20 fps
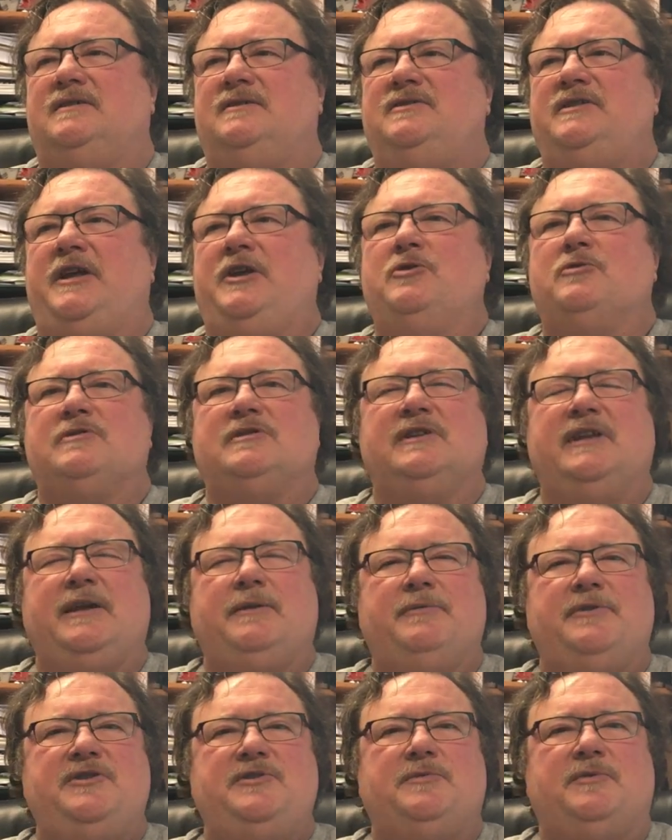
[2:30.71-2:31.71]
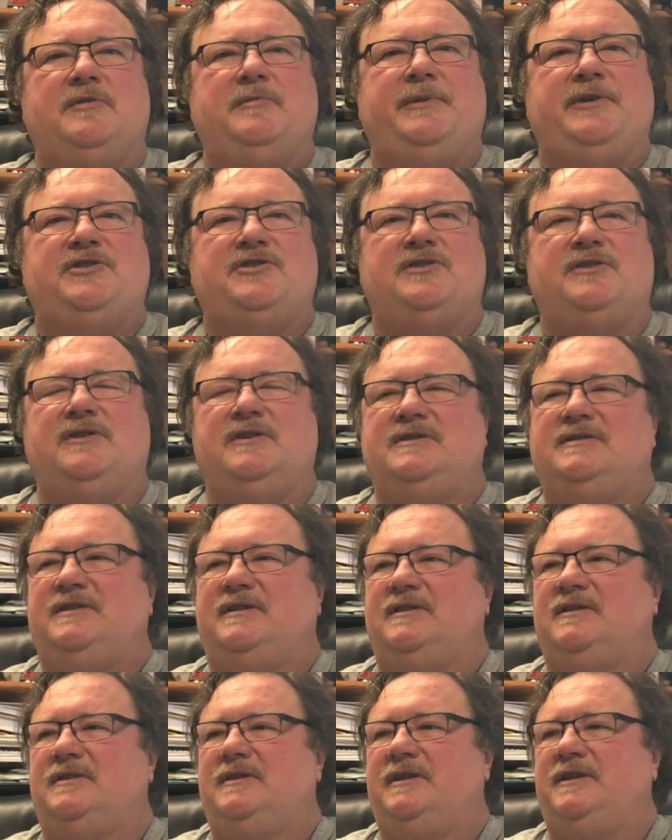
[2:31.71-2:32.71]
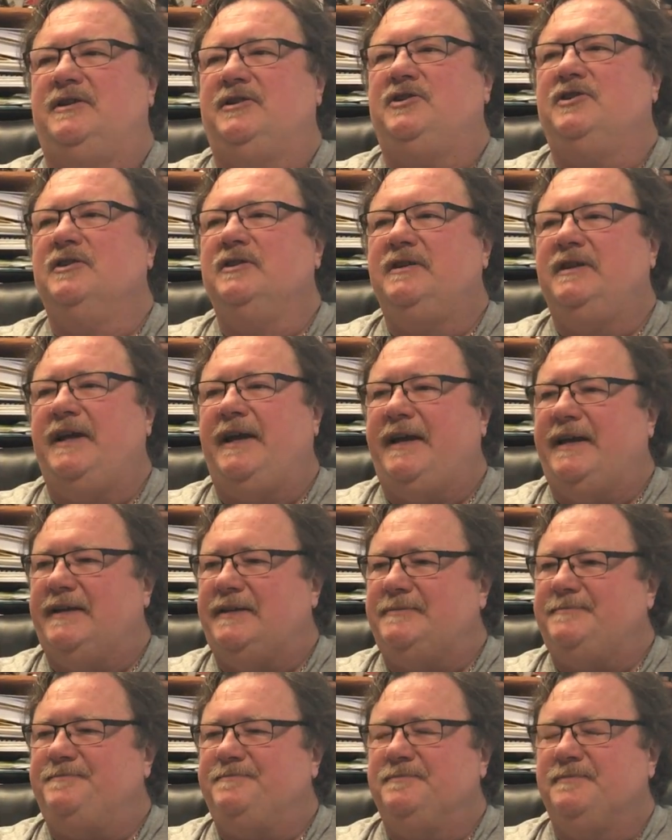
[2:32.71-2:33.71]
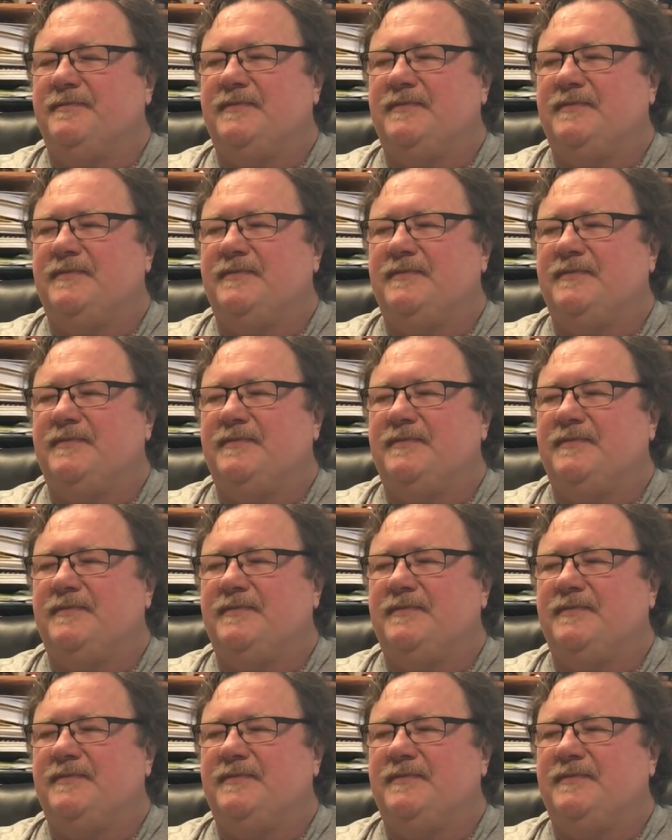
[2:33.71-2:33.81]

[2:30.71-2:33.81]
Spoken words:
dangerous liquid. You want to make sure it's in a good can.